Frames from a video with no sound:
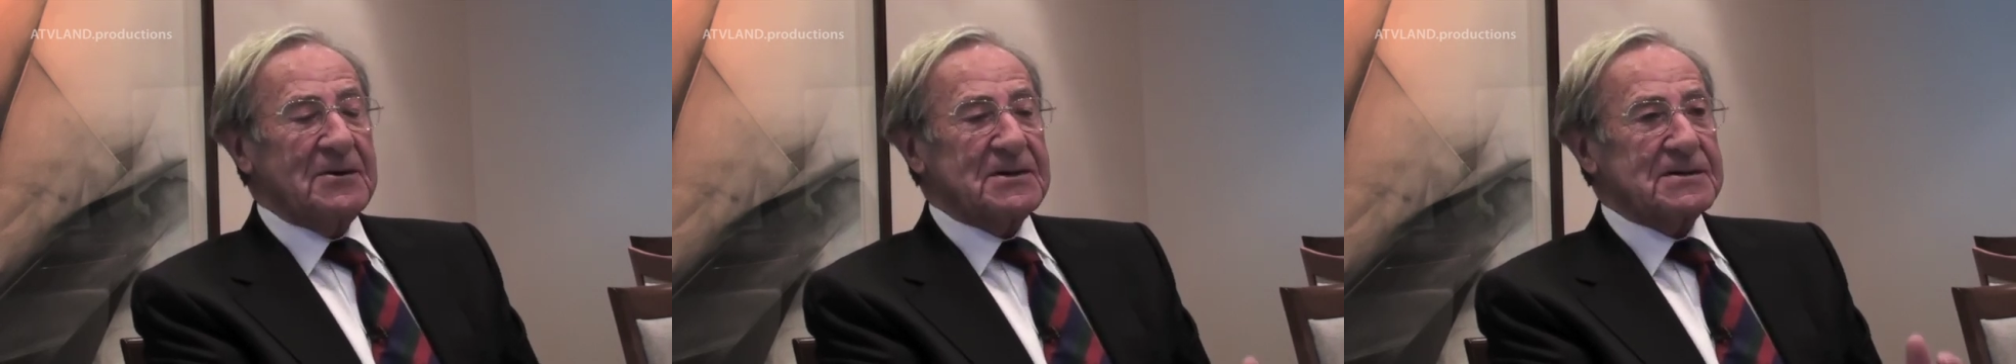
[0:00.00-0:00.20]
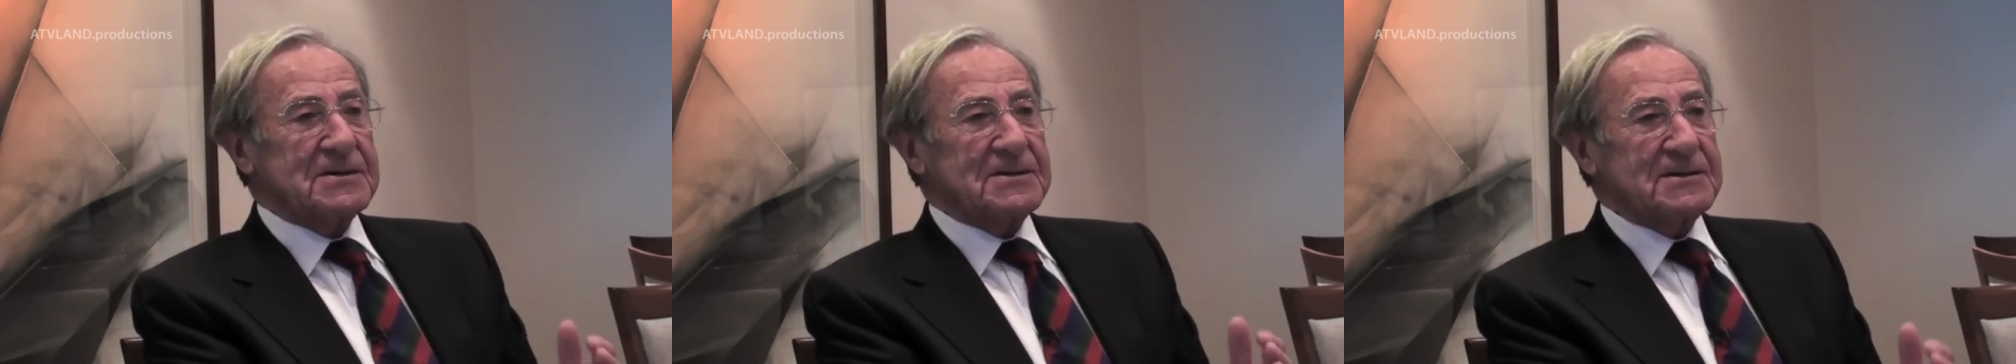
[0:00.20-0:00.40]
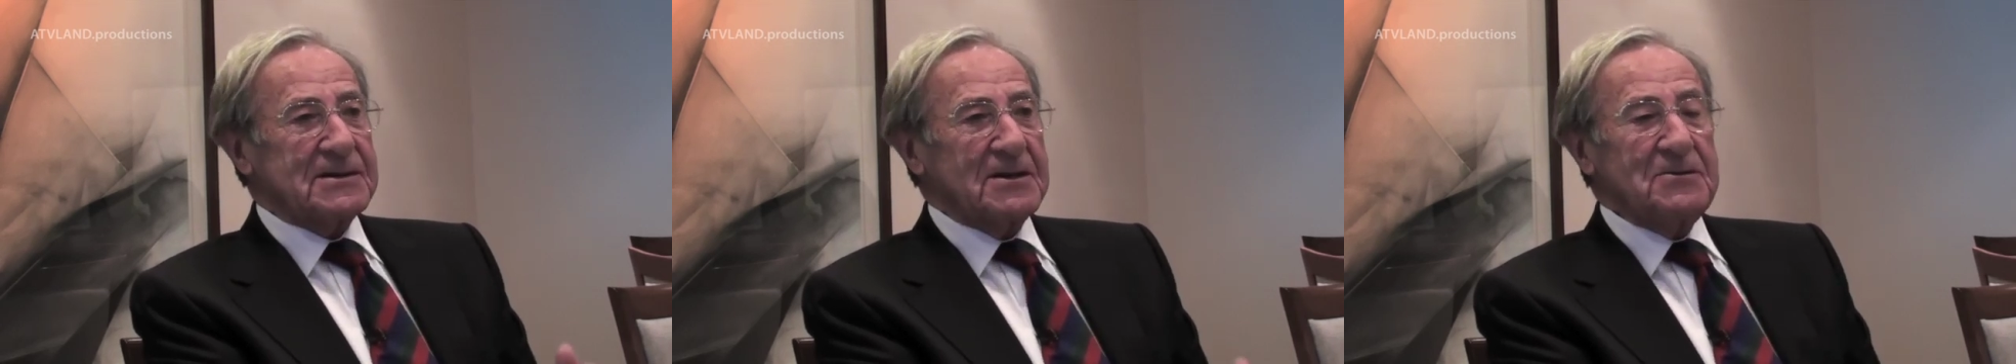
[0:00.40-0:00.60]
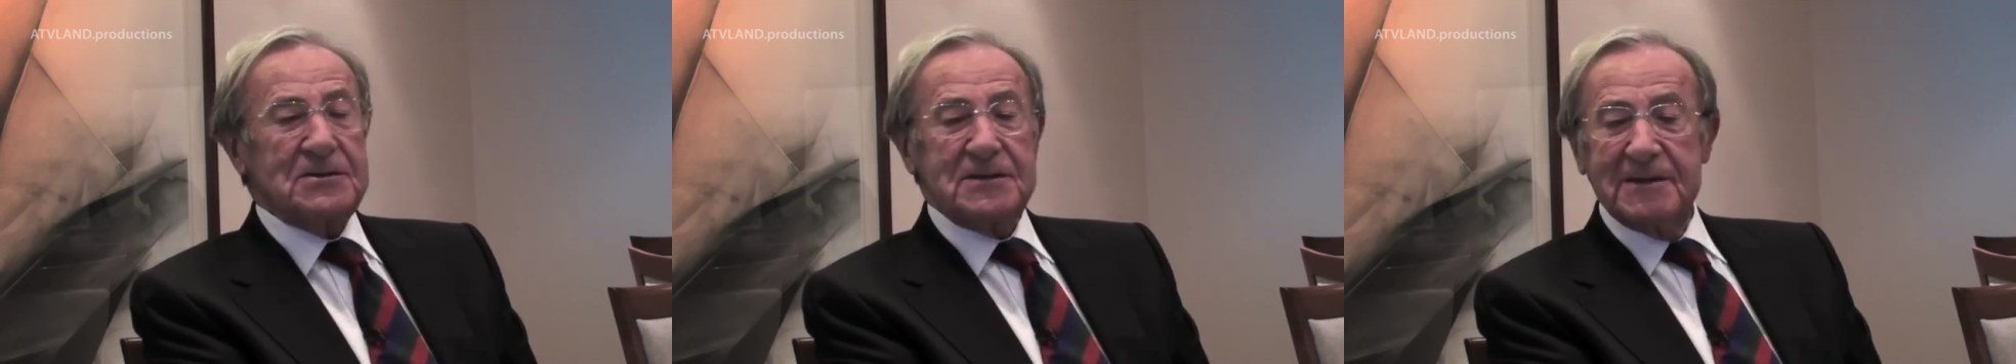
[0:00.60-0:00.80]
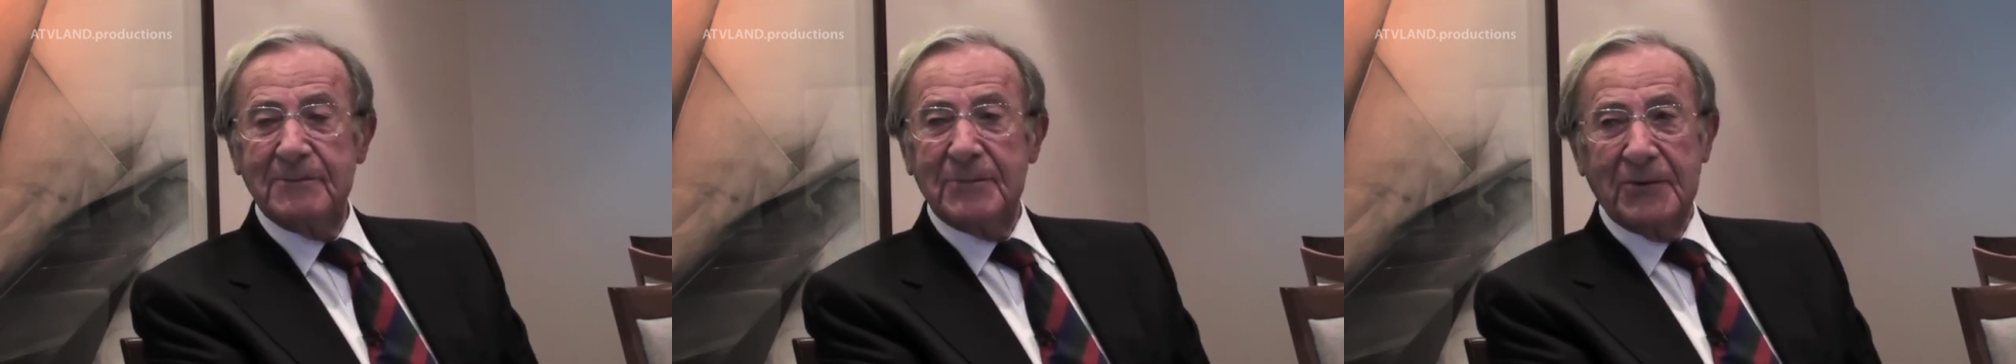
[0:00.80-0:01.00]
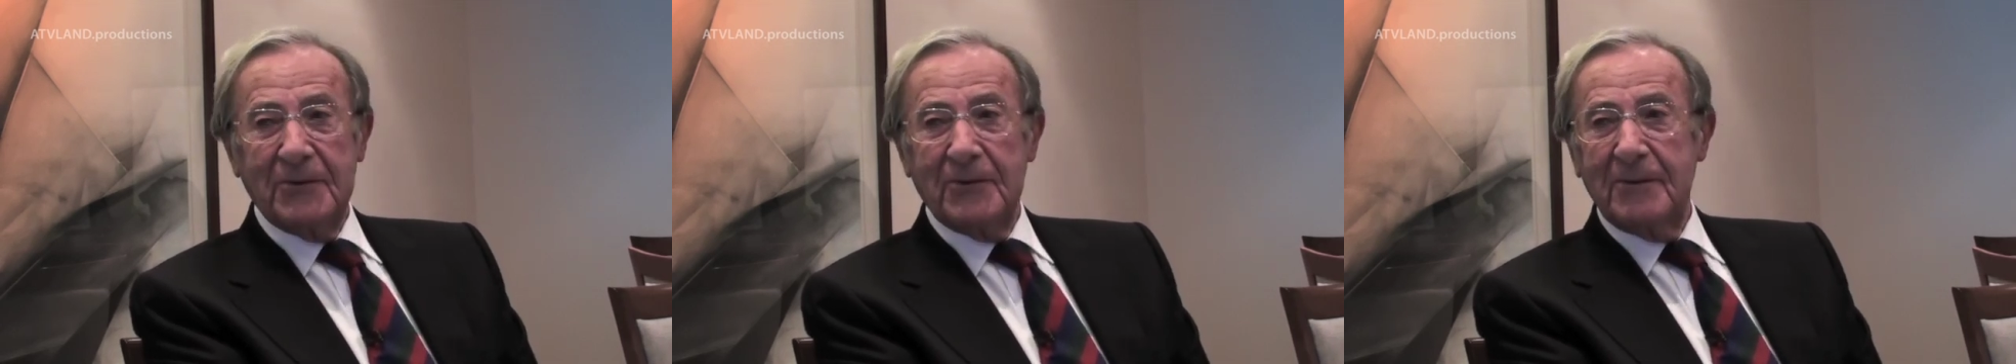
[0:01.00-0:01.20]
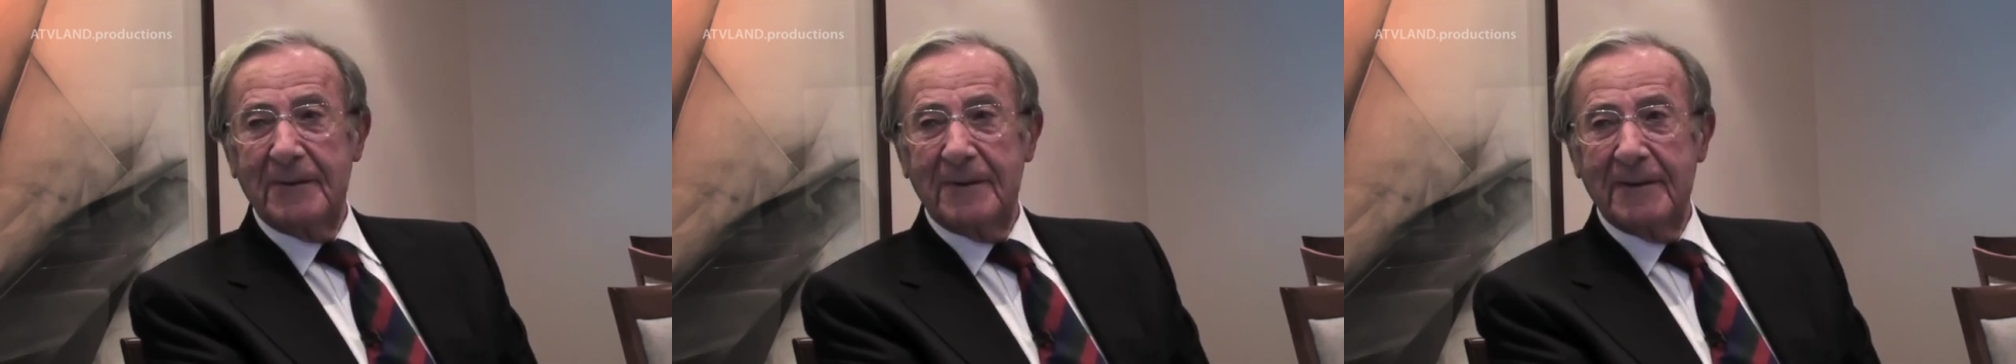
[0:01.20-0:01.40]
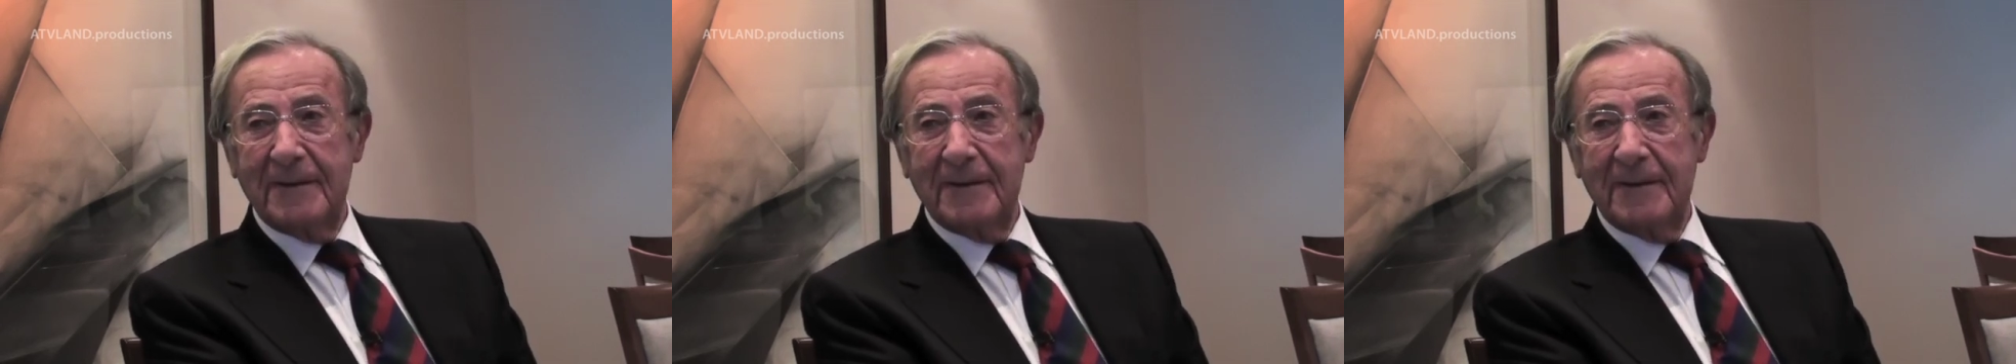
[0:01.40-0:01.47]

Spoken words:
was so simple.